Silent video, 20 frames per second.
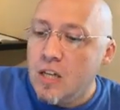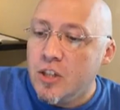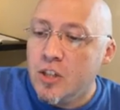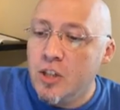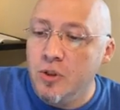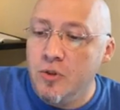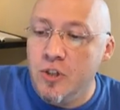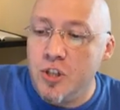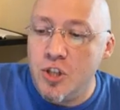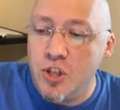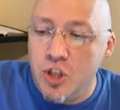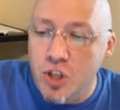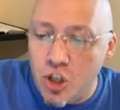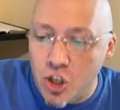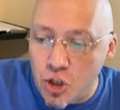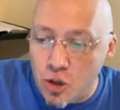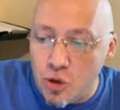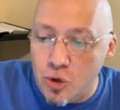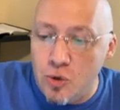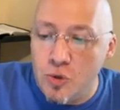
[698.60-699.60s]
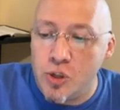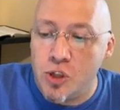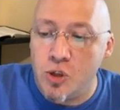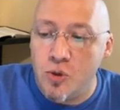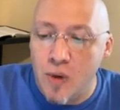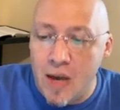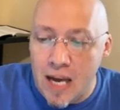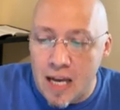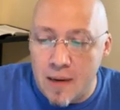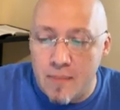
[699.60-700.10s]
To the Jews
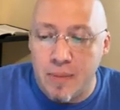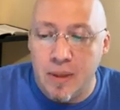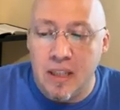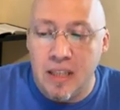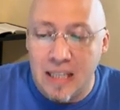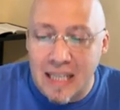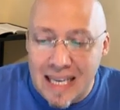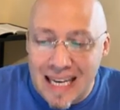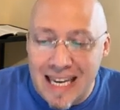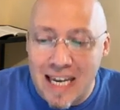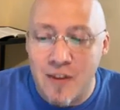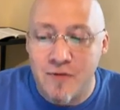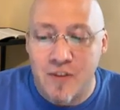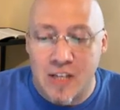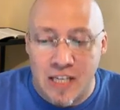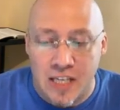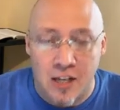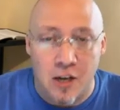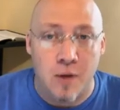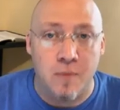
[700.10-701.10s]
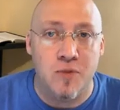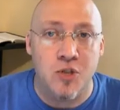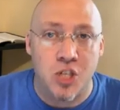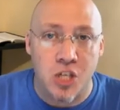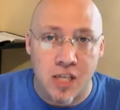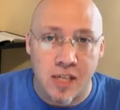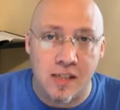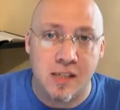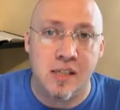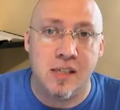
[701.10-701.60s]
who had believed him,
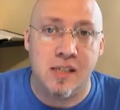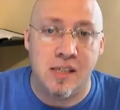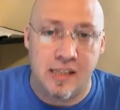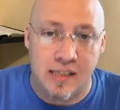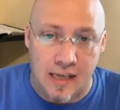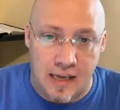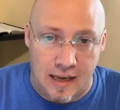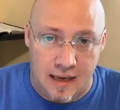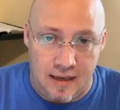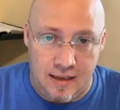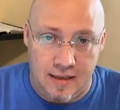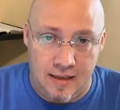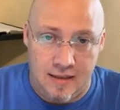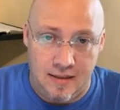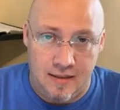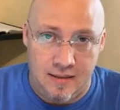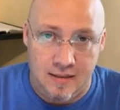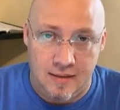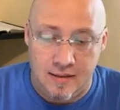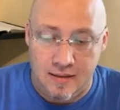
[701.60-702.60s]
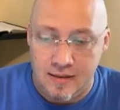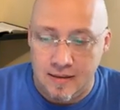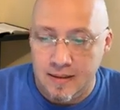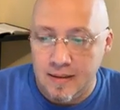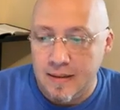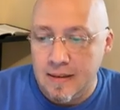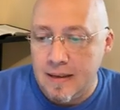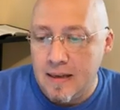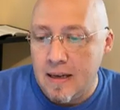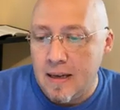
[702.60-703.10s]
Jesus said,
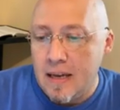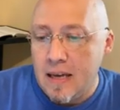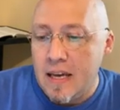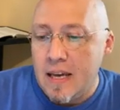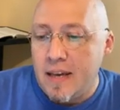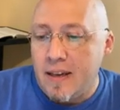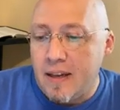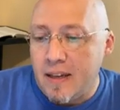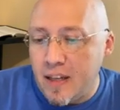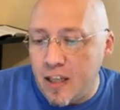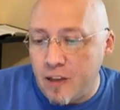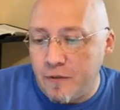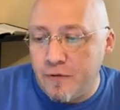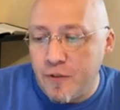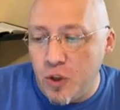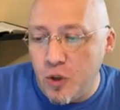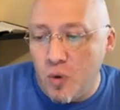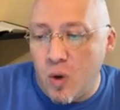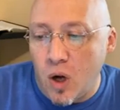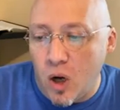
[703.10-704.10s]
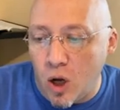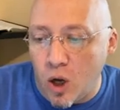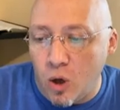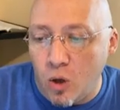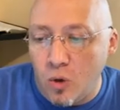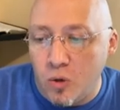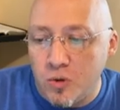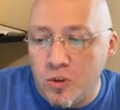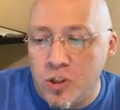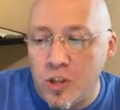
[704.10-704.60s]
If you
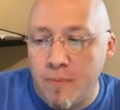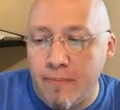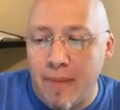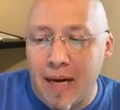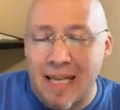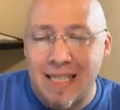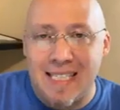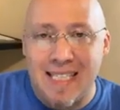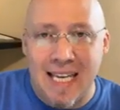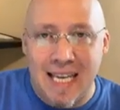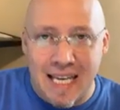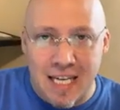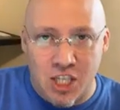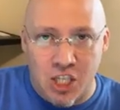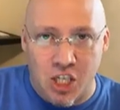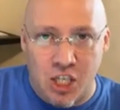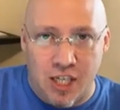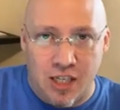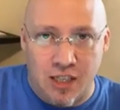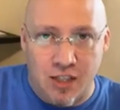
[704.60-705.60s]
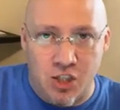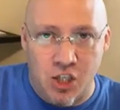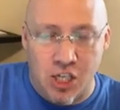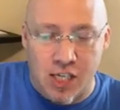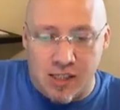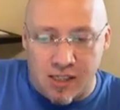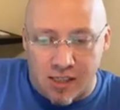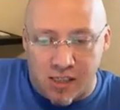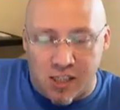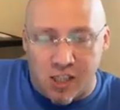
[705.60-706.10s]
hold to my teaching,
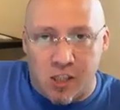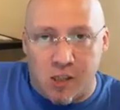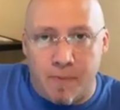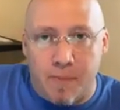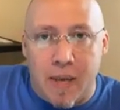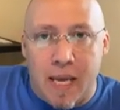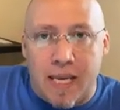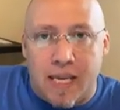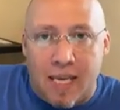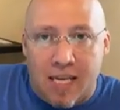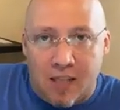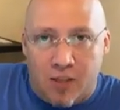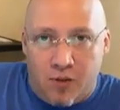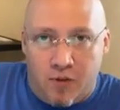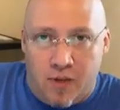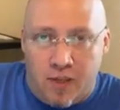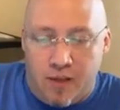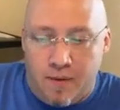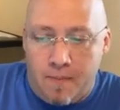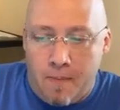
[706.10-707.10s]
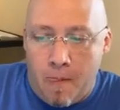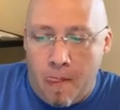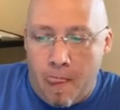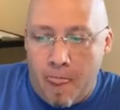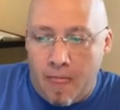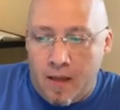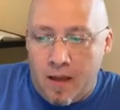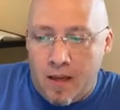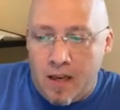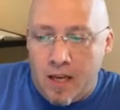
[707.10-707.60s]
Jesus is speaking to them.
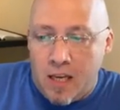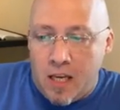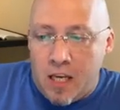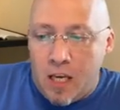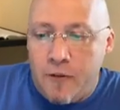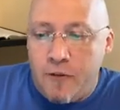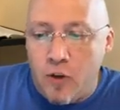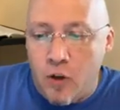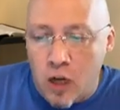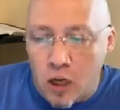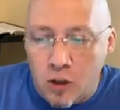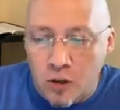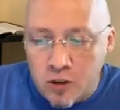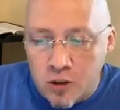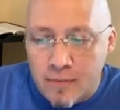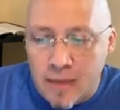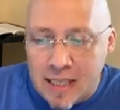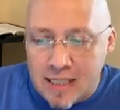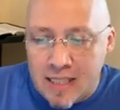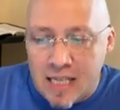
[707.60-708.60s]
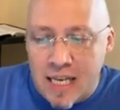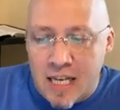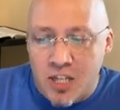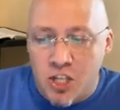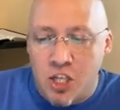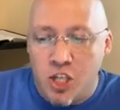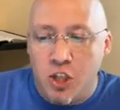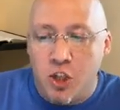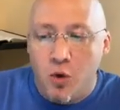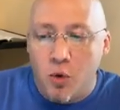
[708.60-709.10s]
If you hold to my
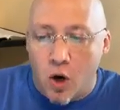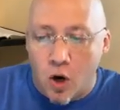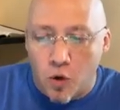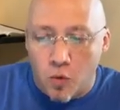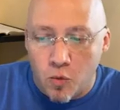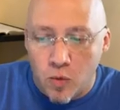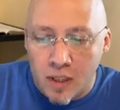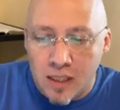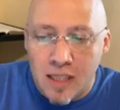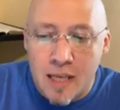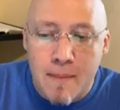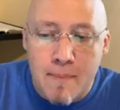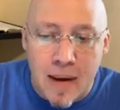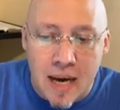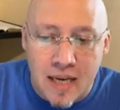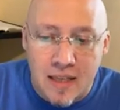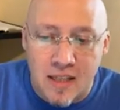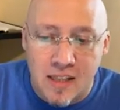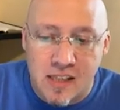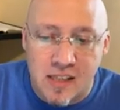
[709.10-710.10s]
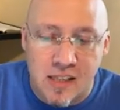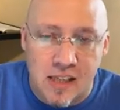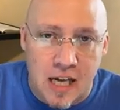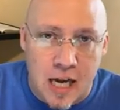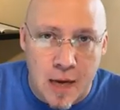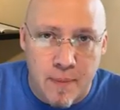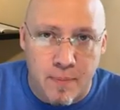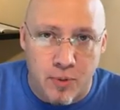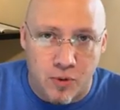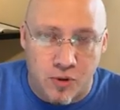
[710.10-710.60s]
teaching, you are really my
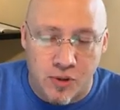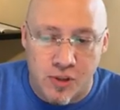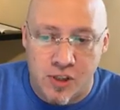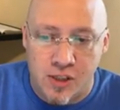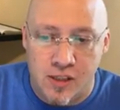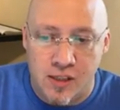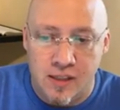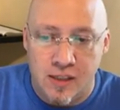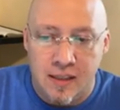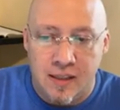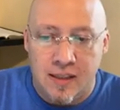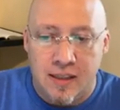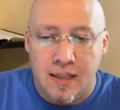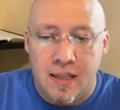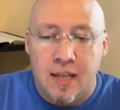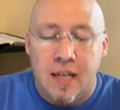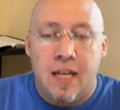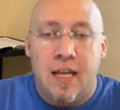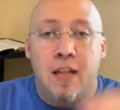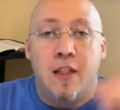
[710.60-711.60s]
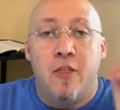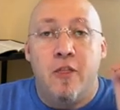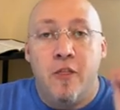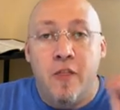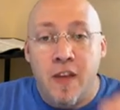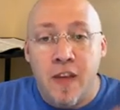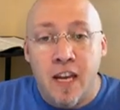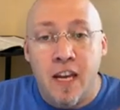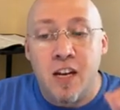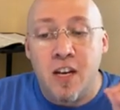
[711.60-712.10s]
disciples
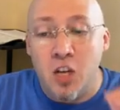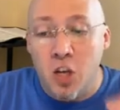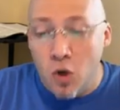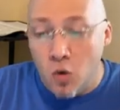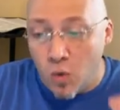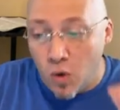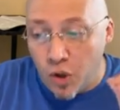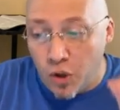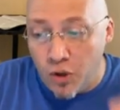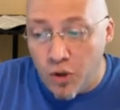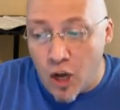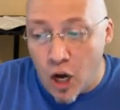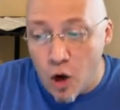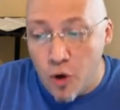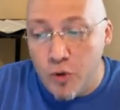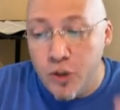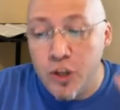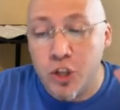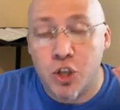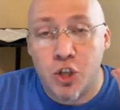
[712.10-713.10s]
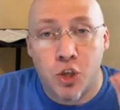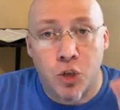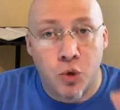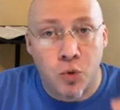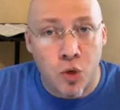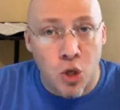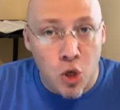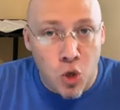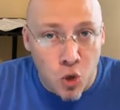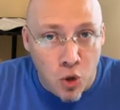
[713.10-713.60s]
then you will know the
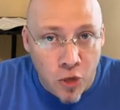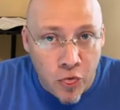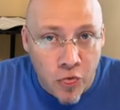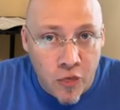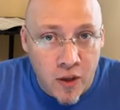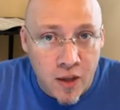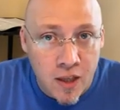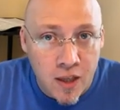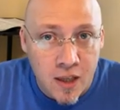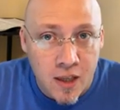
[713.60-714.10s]
truth,